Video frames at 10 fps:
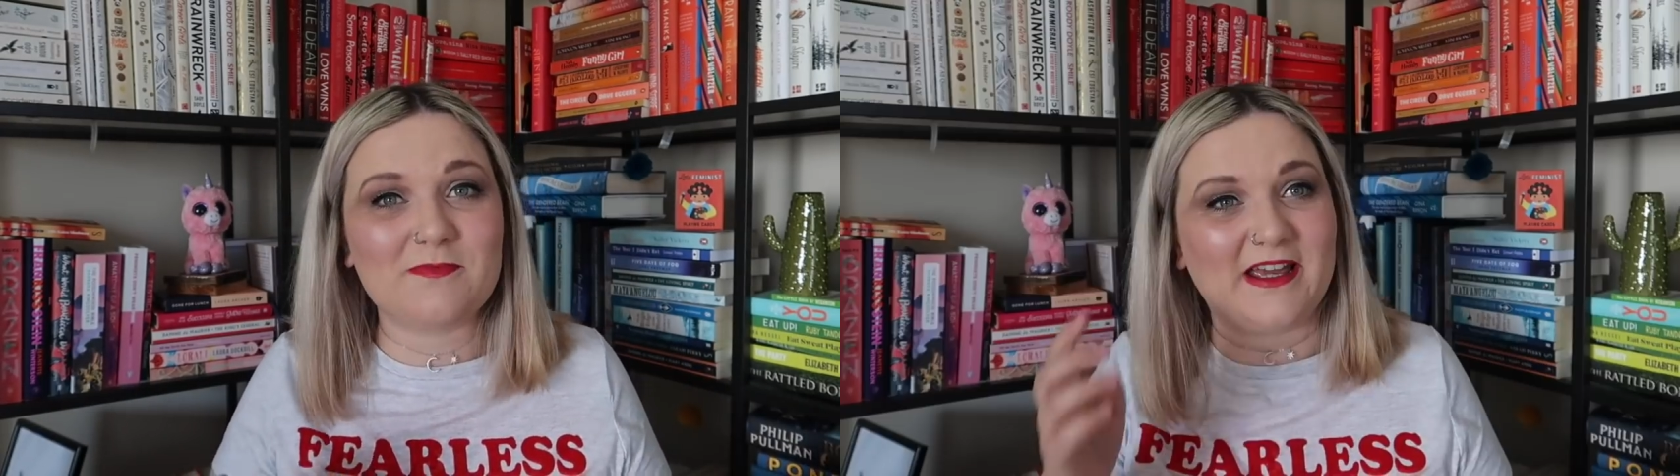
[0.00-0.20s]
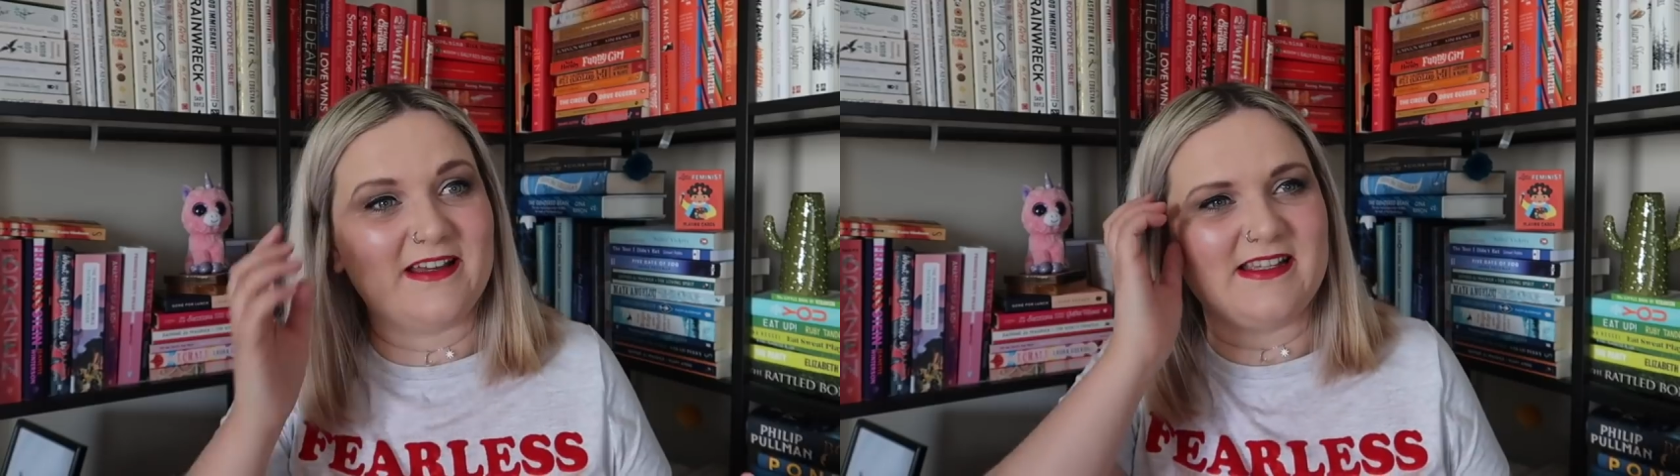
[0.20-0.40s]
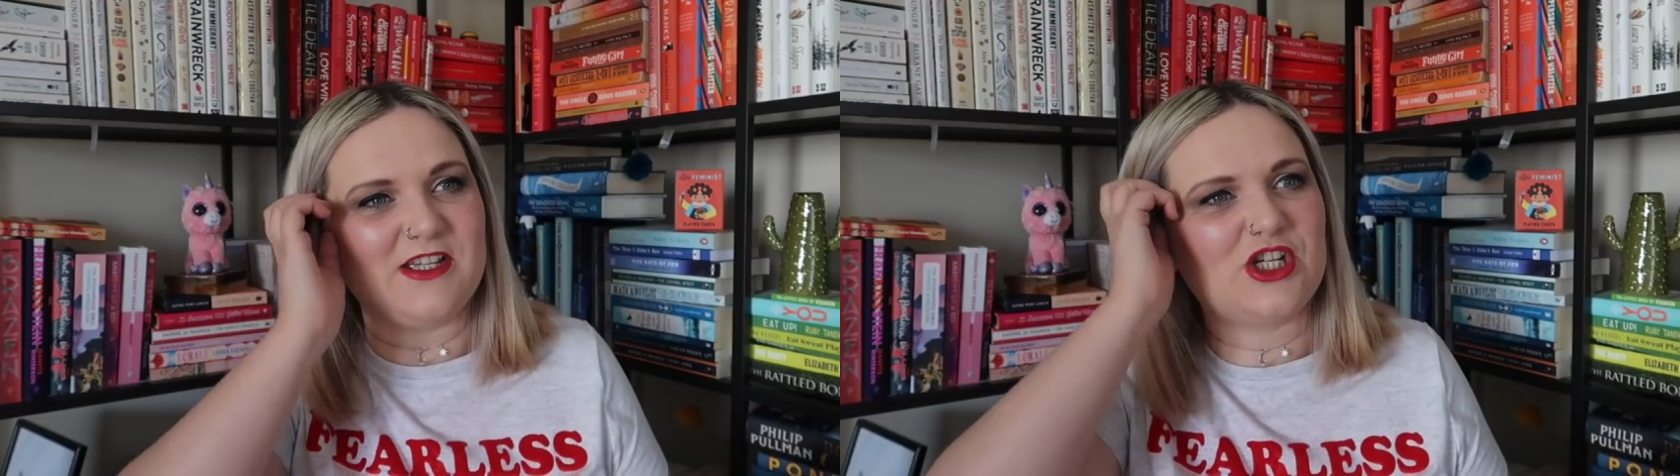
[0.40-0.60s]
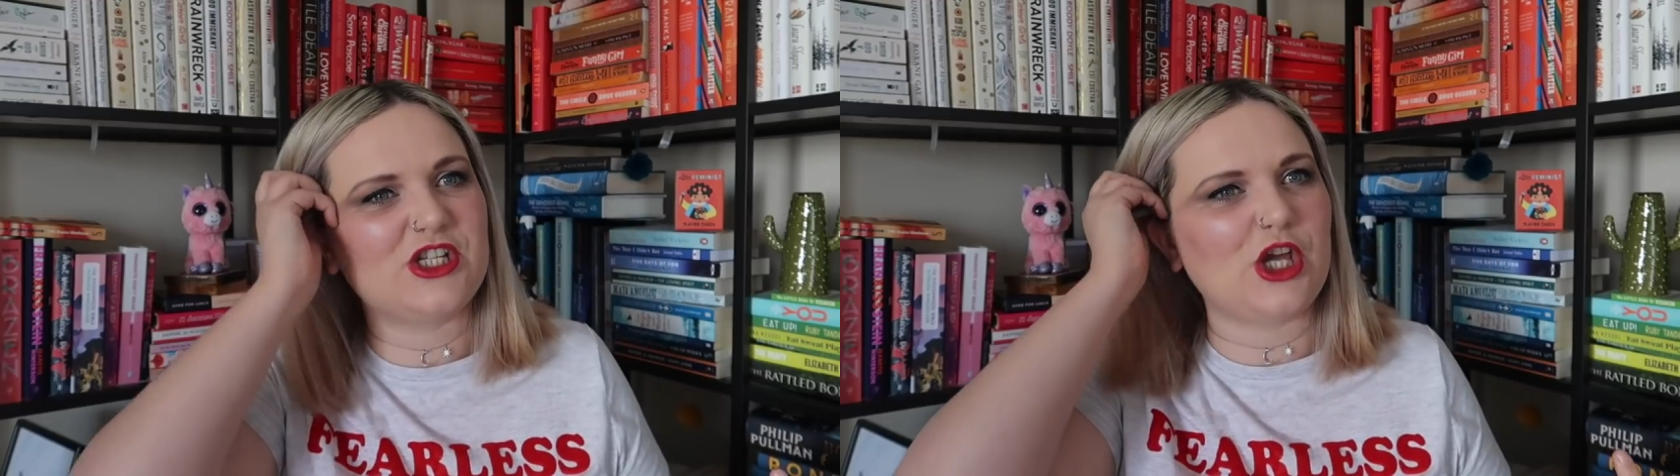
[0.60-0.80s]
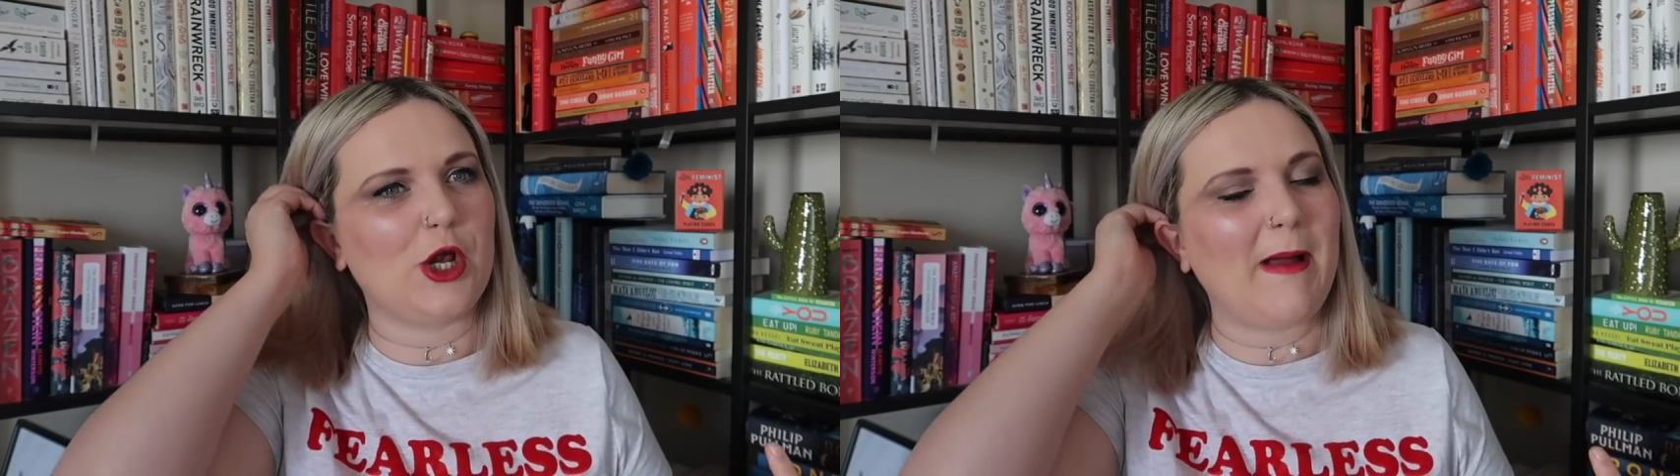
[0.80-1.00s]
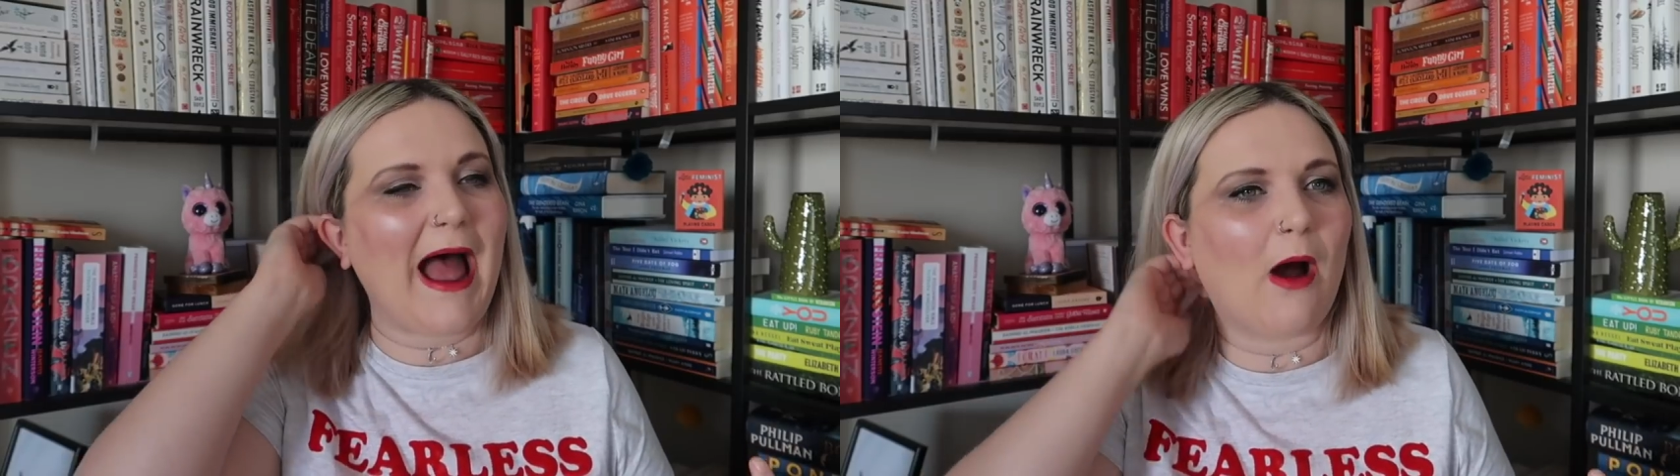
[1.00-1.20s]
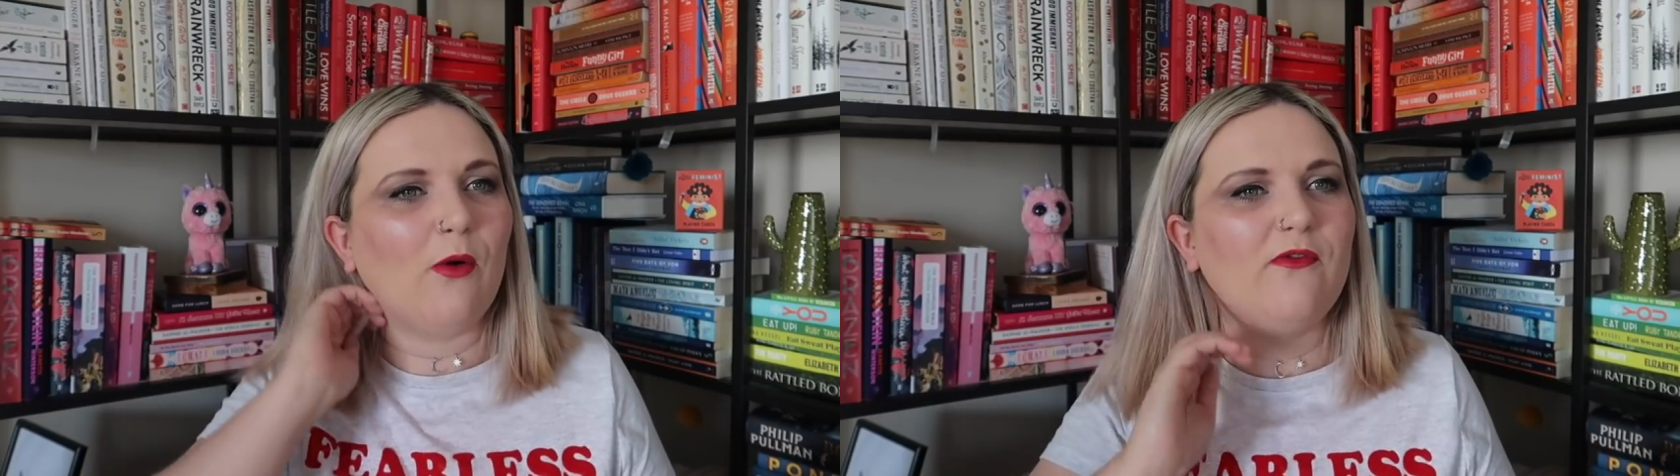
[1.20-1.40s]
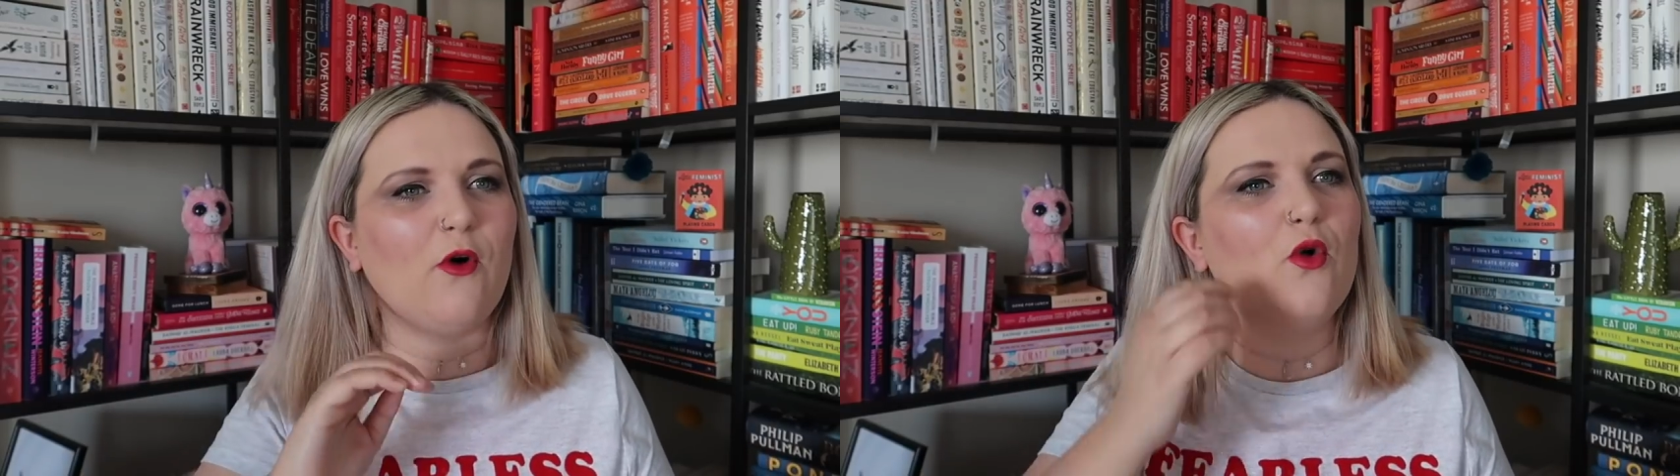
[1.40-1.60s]
because it's just so
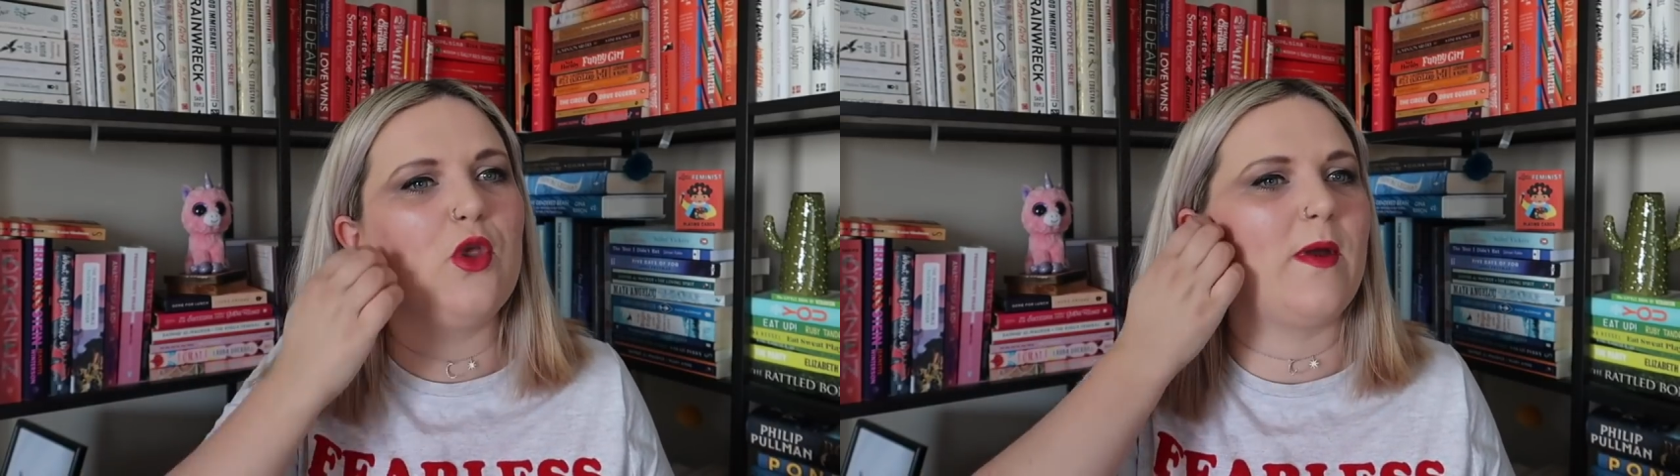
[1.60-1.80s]
powerful.